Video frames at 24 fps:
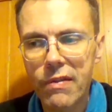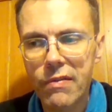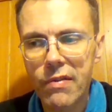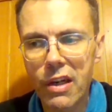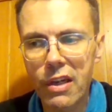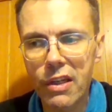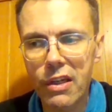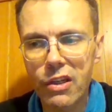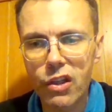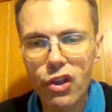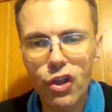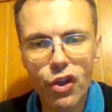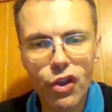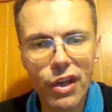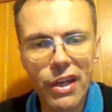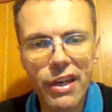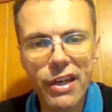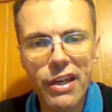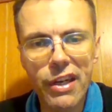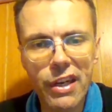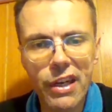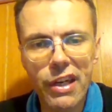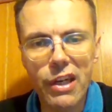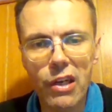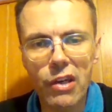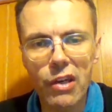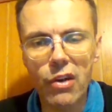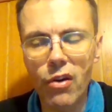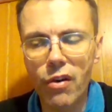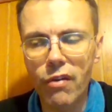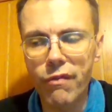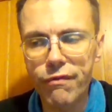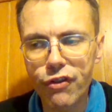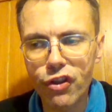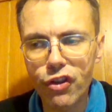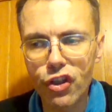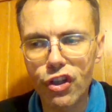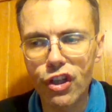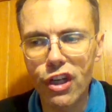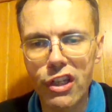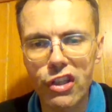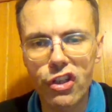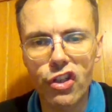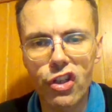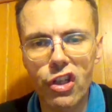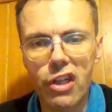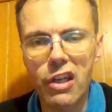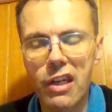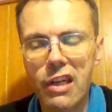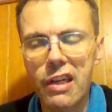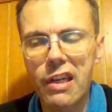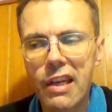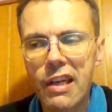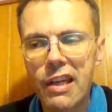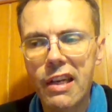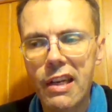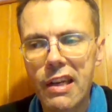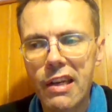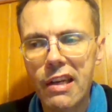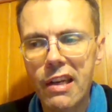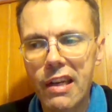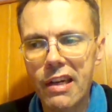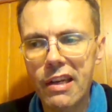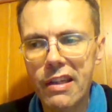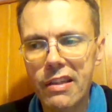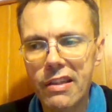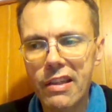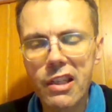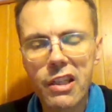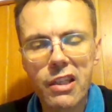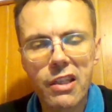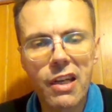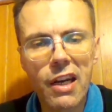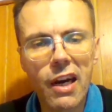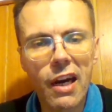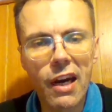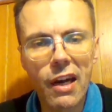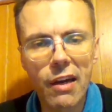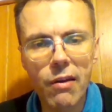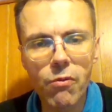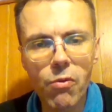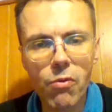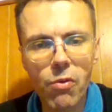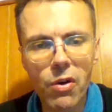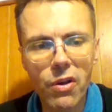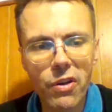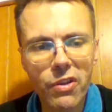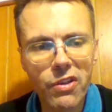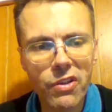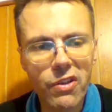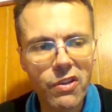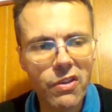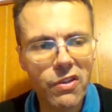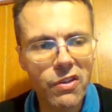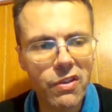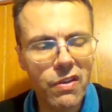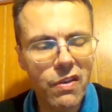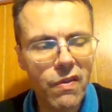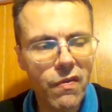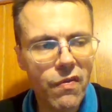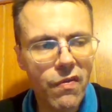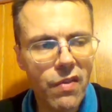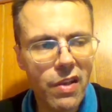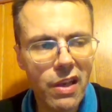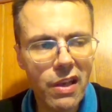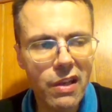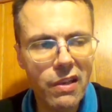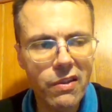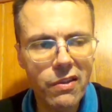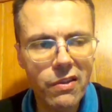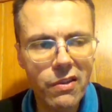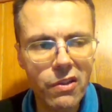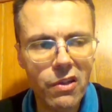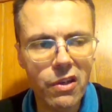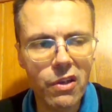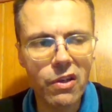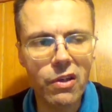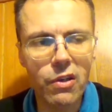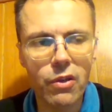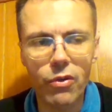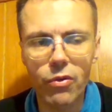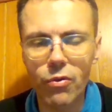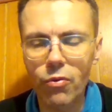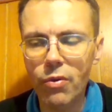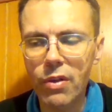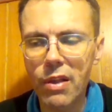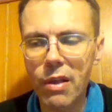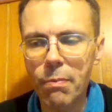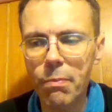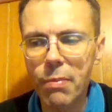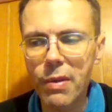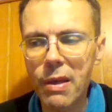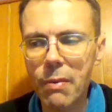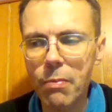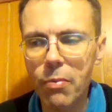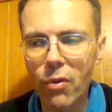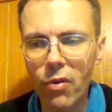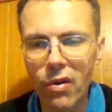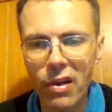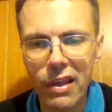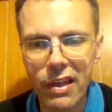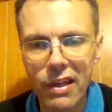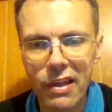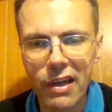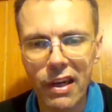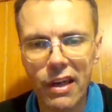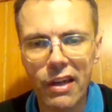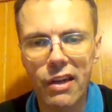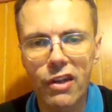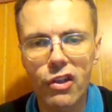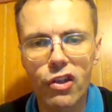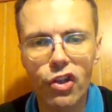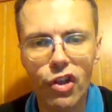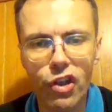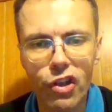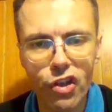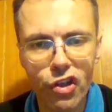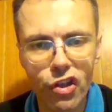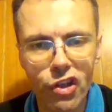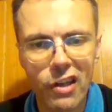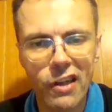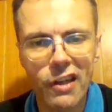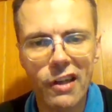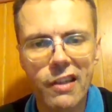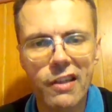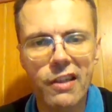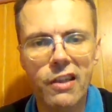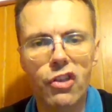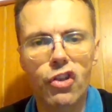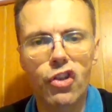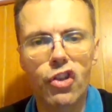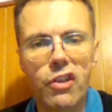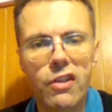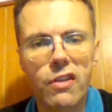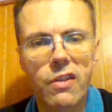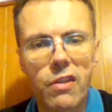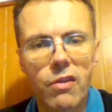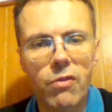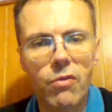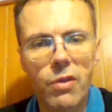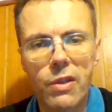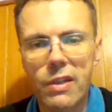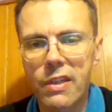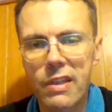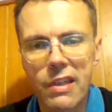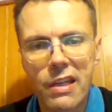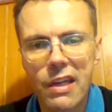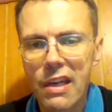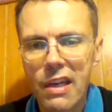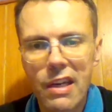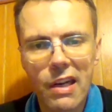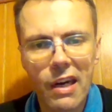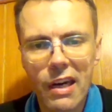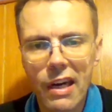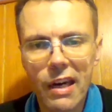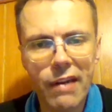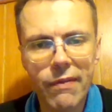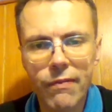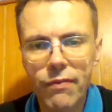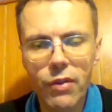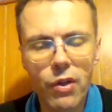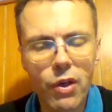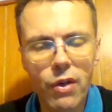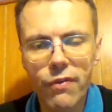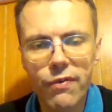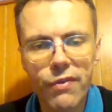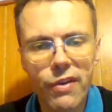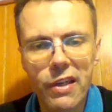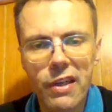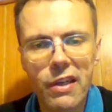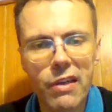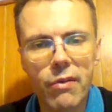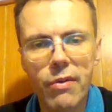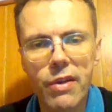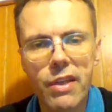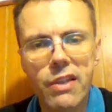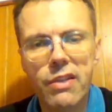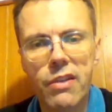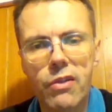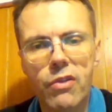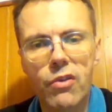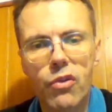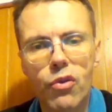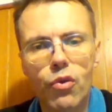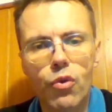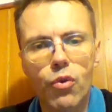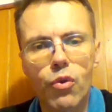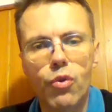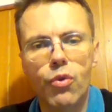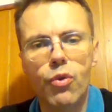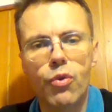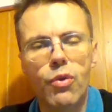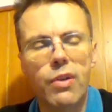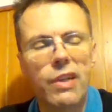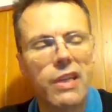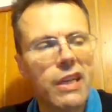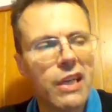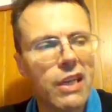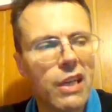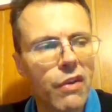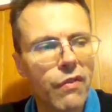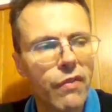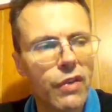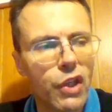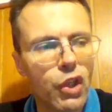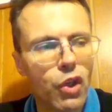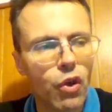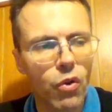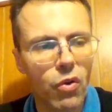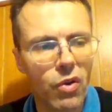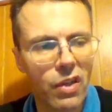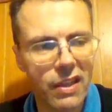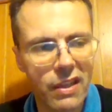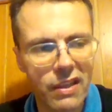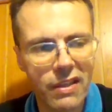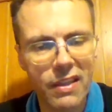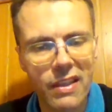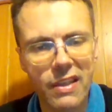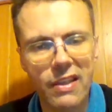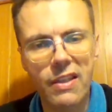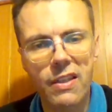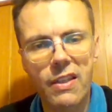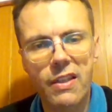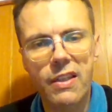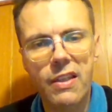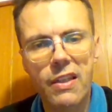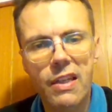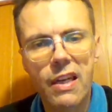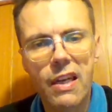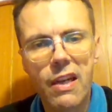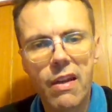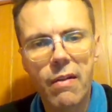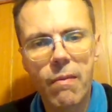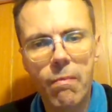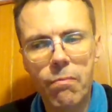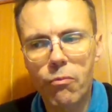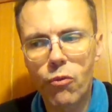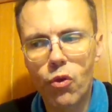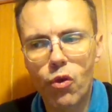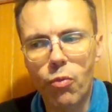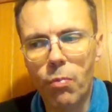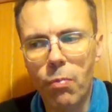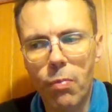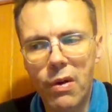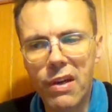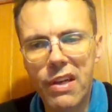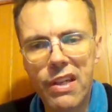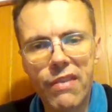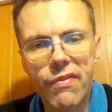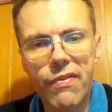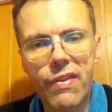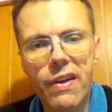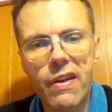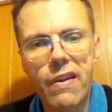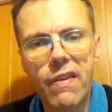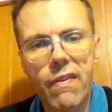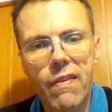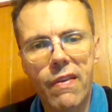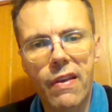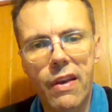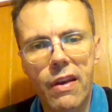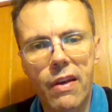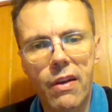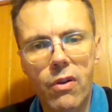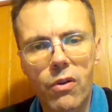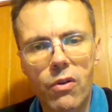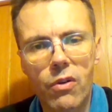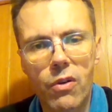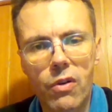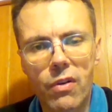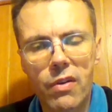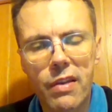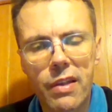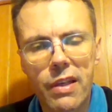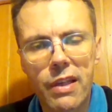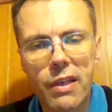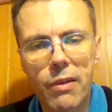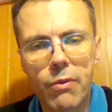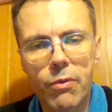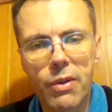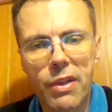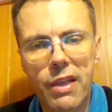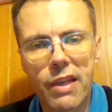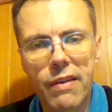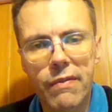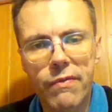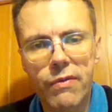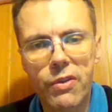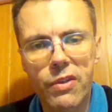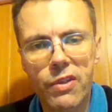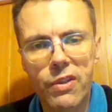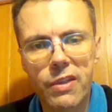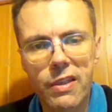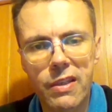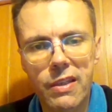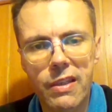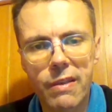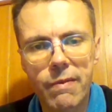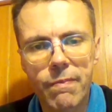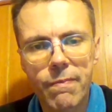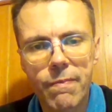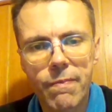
A trainee of Seselj, uh, this guy was encircled with the people like Karadzic, Aradic, and so on. I have no fucking reason to individual like this to believe anything at all. He would have to say.